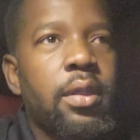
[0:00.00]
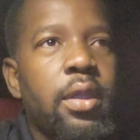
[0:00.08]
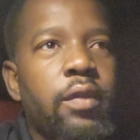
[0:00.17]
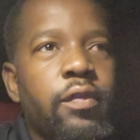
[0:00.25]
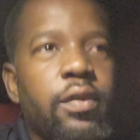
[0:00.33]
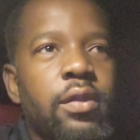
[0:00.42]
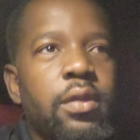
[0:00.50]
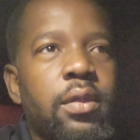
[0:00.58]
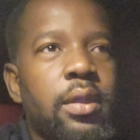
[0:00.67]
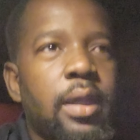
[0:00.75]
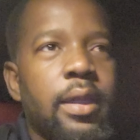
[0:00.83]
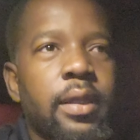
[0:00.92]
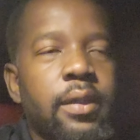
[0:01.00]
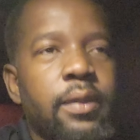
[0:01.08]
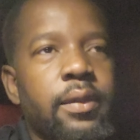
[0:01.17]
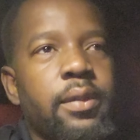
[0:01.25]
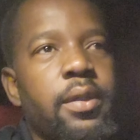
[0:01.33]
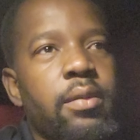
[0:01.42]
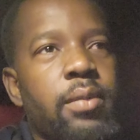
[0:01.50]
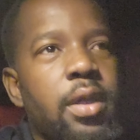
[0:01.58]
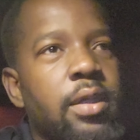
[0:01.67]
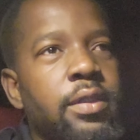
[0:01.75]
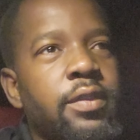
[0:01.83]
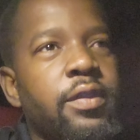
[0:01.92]
he's still like in
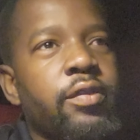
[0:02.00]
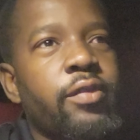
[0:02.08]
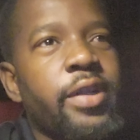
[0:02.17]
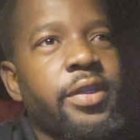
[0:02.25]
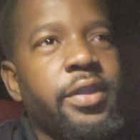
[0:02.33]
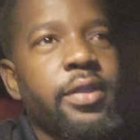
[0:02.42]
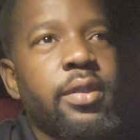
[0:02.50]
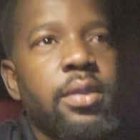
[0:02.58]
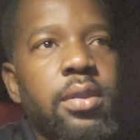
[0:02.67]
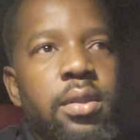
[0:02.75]
my consideration.